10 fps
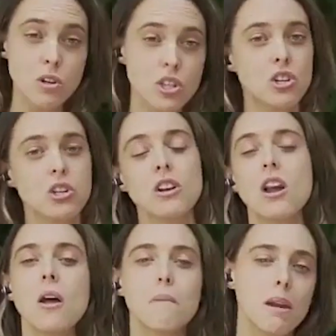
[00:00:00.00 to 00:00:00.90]
Which could
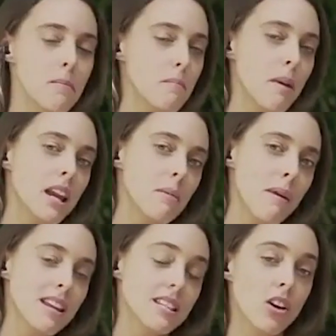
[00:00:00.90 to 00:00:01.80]
be many
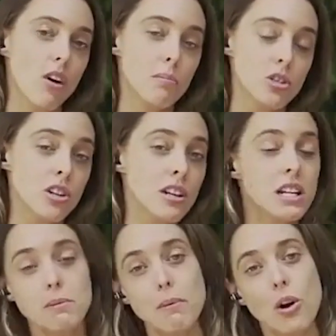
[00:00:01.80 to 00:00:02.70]
amazing opportunities,